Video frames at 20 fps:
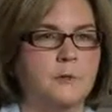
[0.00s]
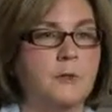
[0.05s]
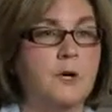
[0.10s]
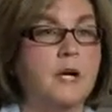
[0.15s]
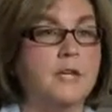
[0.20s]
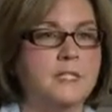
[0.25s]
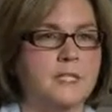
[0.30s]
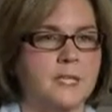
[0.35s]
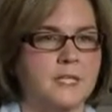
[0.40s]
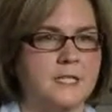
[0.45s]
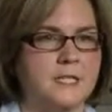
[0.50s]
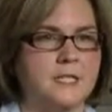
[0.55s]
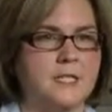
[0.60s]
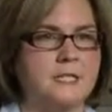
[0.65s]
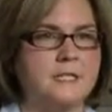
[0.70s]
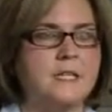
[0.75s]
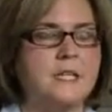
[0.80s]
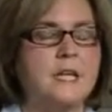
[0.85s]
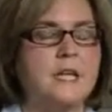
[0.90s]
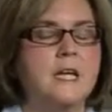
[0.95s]

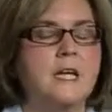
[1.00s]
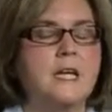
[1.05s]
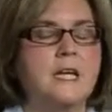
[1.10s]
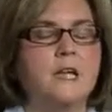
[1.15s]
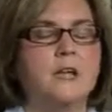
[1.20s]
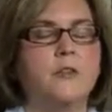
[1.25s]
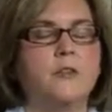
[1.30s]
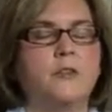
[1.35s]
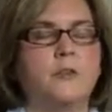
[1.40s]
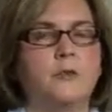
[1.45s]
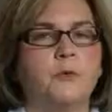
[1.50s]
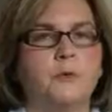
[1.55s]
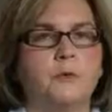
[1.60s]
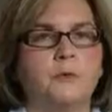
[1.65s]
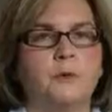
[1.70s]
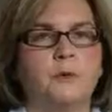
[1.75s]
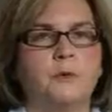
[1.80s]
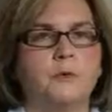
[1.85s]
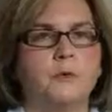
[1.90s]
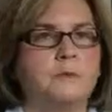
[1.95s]
processes
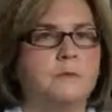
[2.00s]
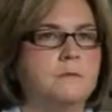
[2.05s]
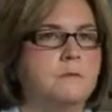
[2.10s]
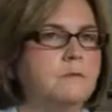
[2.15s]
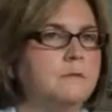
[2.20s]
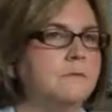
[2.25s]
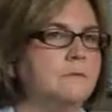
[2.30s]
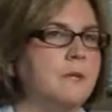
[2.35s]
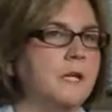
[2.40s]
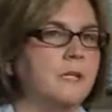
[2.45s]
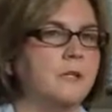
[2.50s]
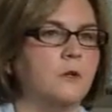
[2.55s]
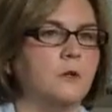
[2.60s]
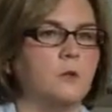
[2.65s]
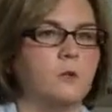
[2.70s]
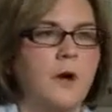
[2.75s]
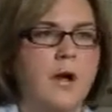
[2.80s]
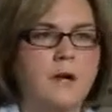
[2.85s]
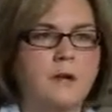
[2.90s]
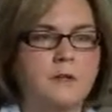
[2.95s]
through
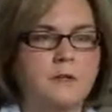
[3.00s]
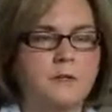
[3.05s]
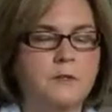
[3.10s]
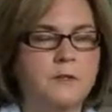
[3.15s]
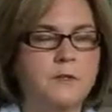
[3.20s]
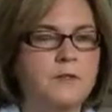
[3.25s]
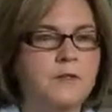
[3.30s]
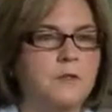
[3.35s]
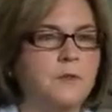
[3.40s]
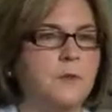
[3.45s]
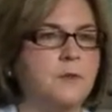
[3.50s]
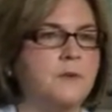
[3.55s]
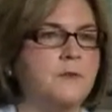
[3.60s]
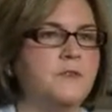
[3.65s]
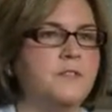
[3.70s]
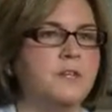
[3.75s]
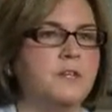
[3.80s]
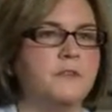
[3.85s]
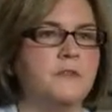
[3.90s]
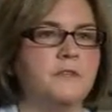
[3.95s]
medical records.
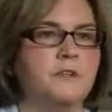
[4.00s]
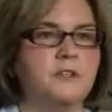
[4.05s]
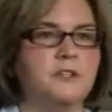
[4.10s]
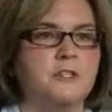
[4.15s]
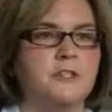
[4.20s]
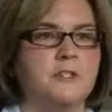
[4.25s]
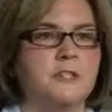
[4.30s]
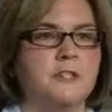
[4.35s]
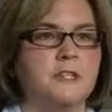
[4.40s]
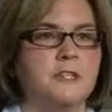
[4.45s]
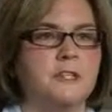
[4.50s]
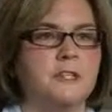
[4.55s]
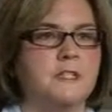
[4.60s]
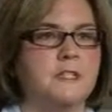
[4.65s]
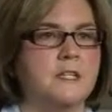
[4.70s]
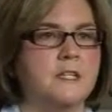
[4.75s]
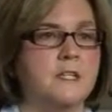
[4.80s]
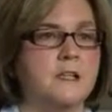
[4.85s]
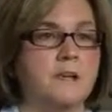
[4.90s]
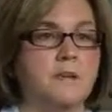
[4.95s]
We've seen
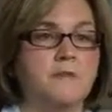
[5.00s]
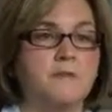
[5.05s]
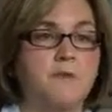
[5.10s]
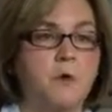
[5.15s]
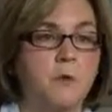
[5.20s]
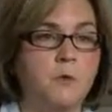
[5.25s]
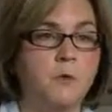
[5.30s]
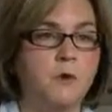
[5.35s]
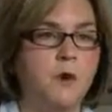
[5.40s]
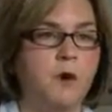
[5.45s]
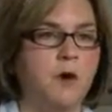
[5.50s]
efficiencies in our phone